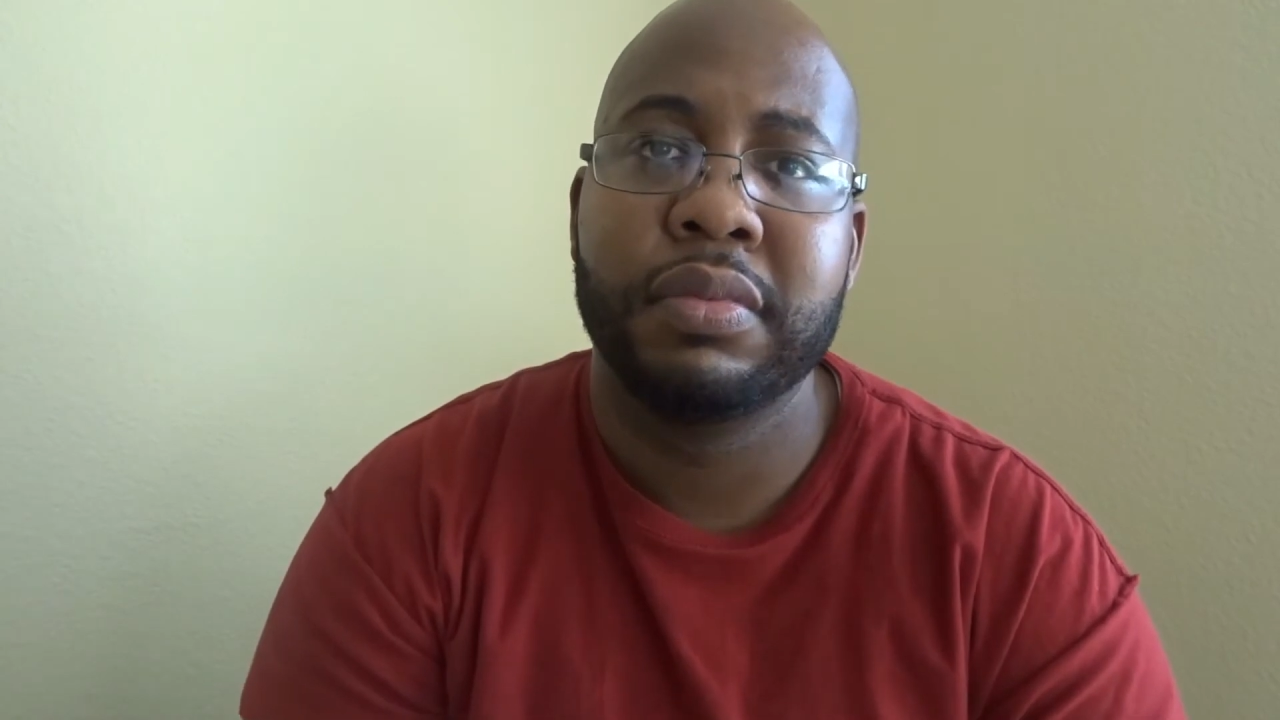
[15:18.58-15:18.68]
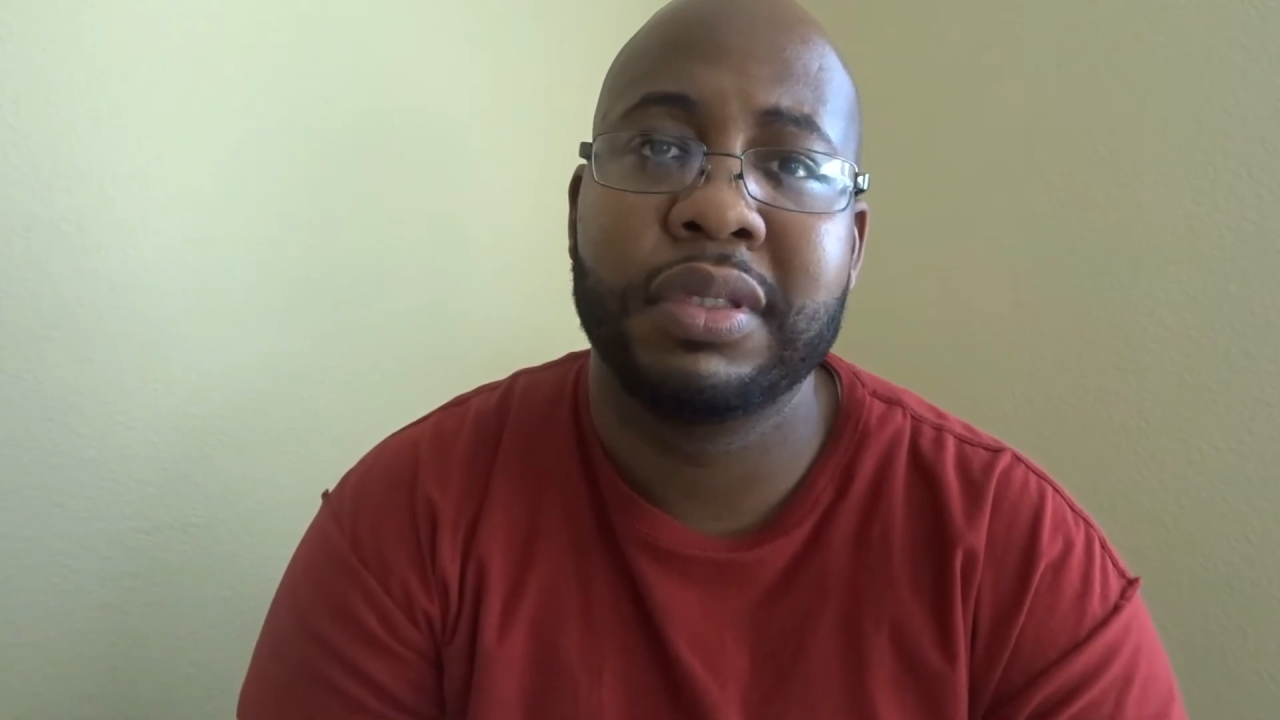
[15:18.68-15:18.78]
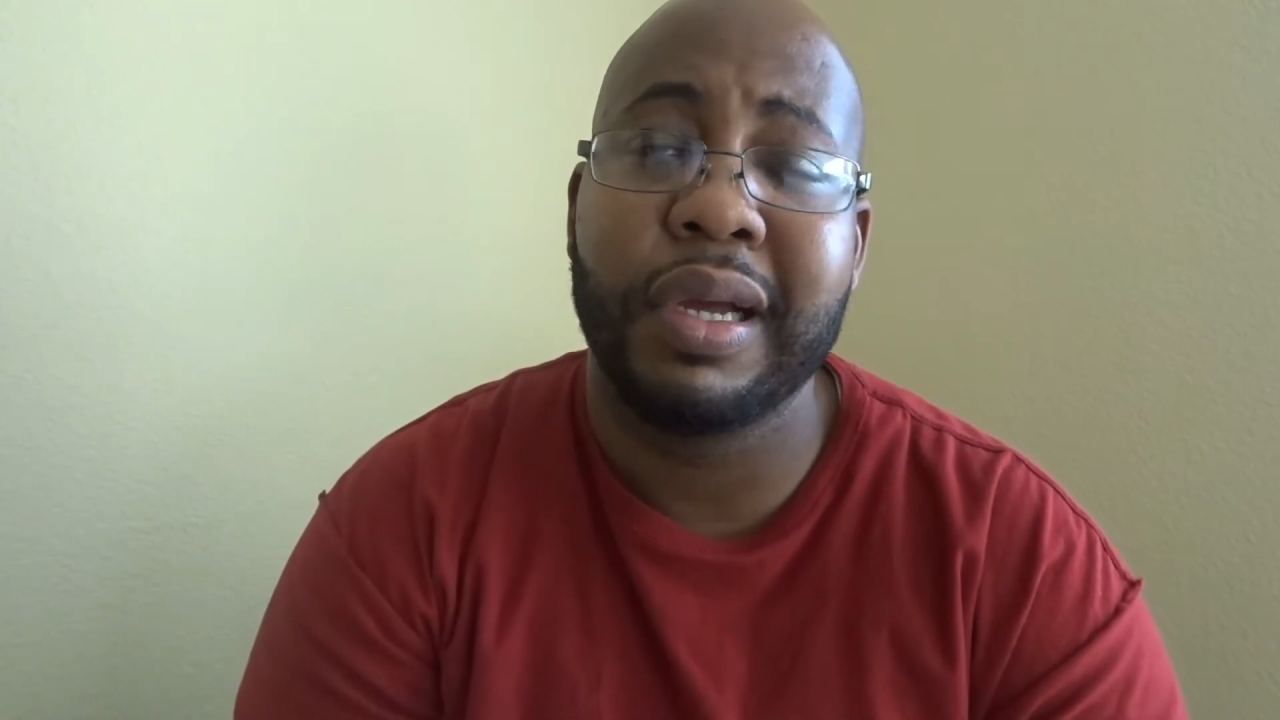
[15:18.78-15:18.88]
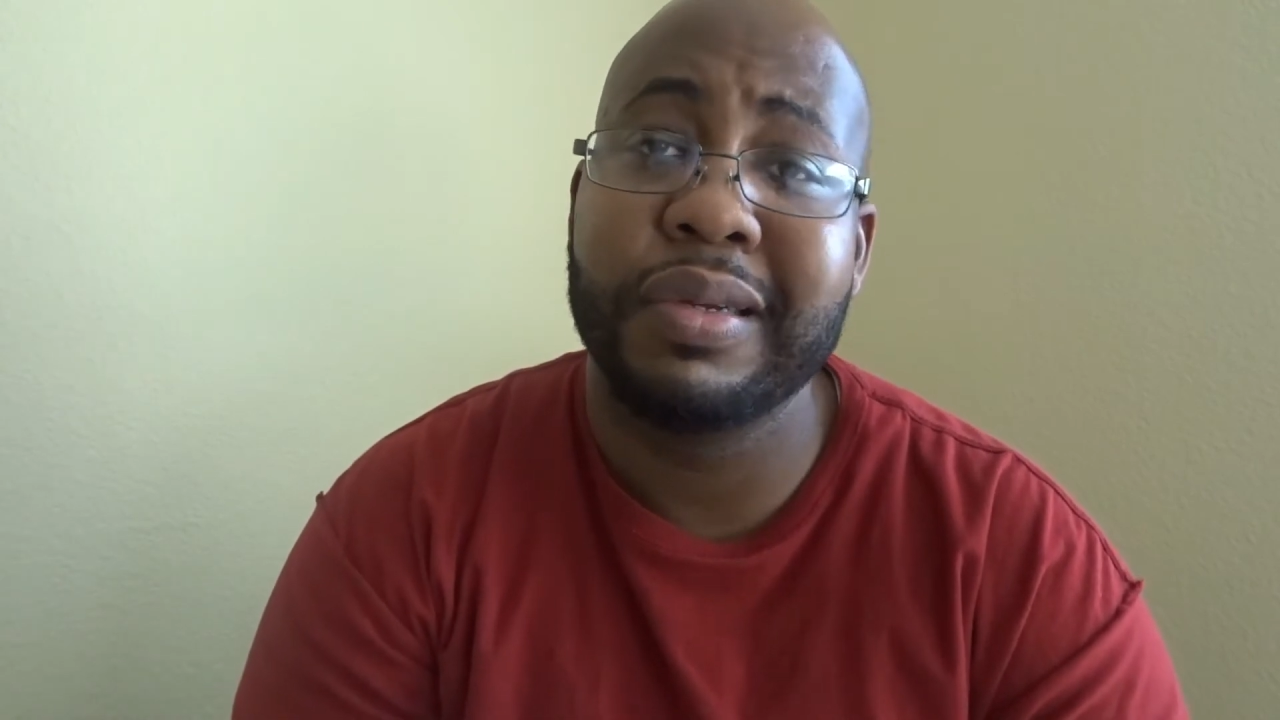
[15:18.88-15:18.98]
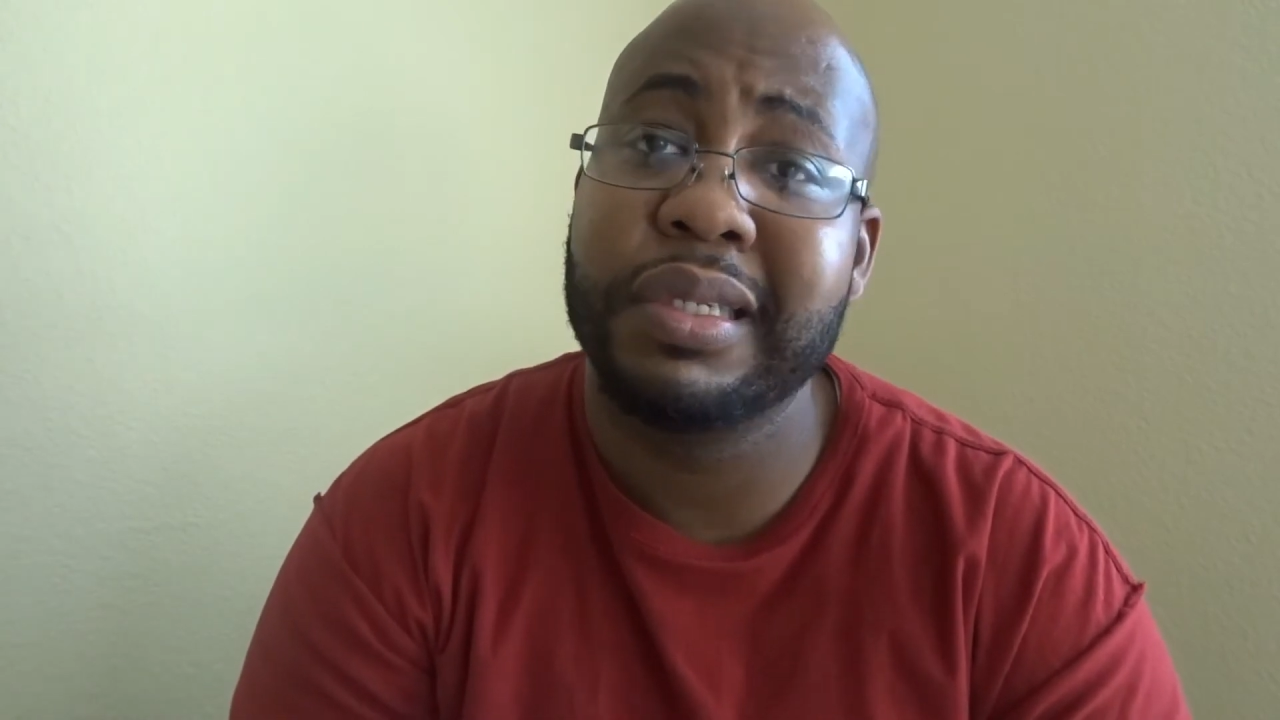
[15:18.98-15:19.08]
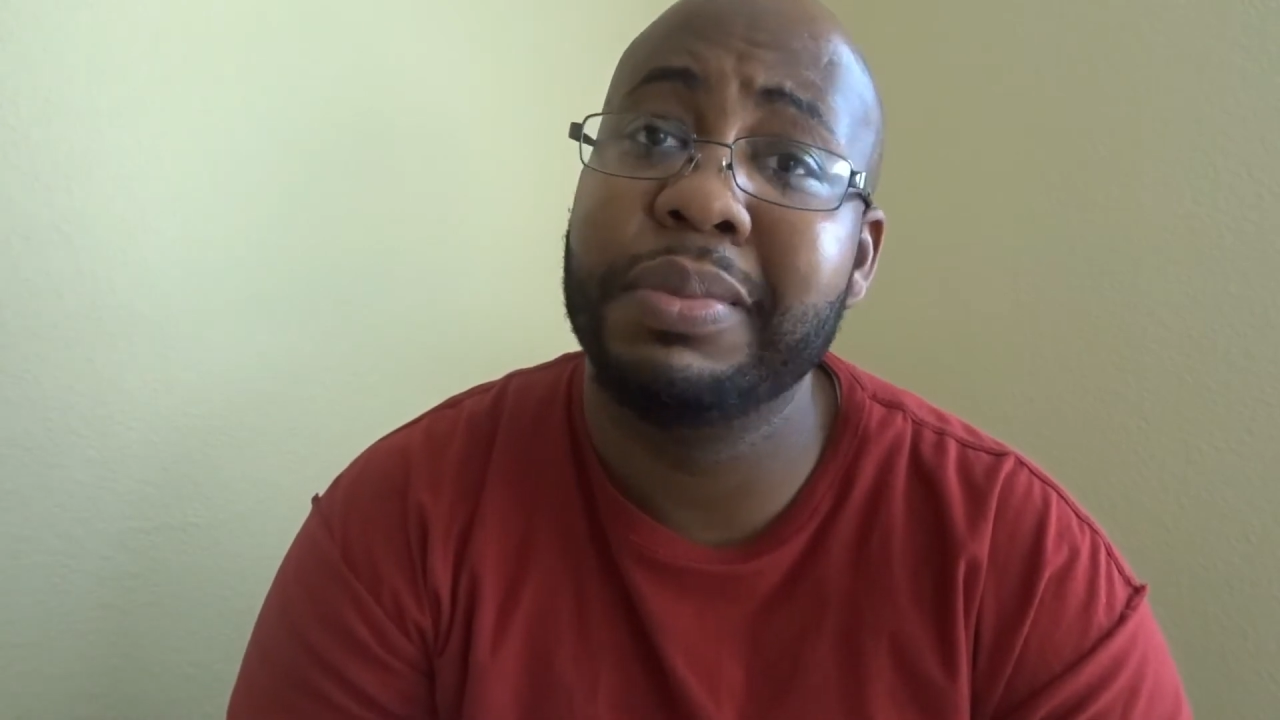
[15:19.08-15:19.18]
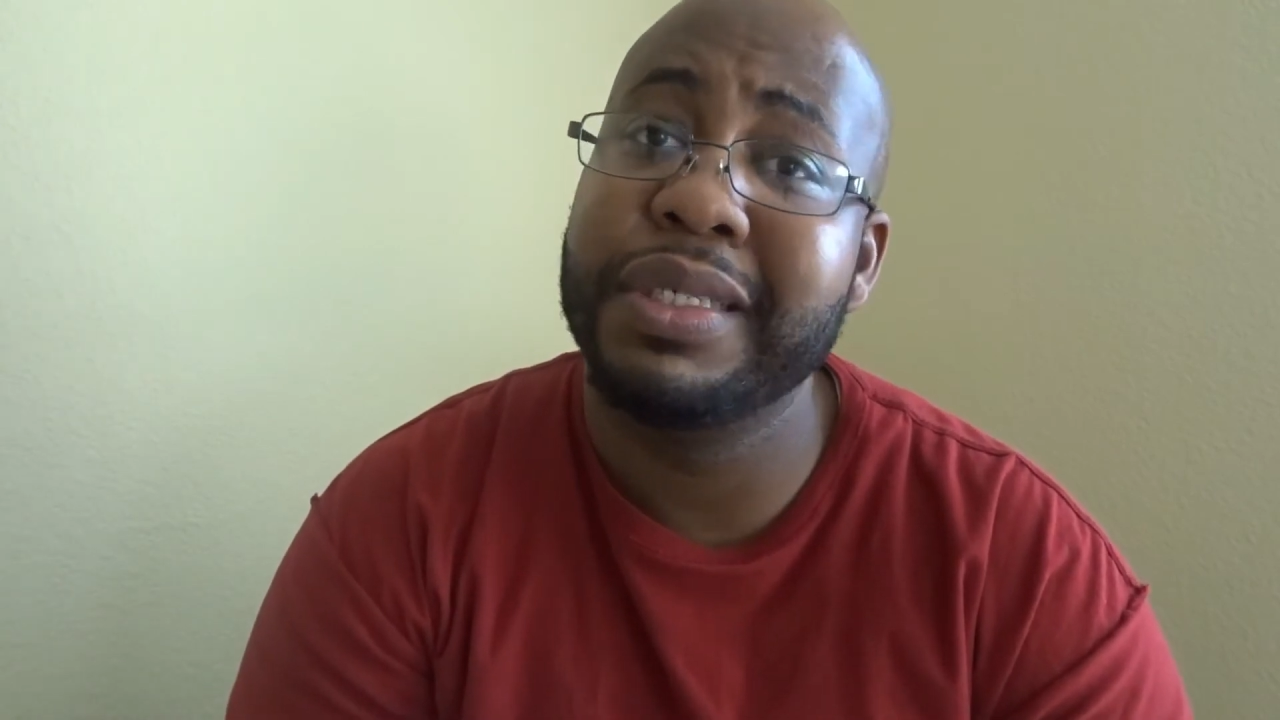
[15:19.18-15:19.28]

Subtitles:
start some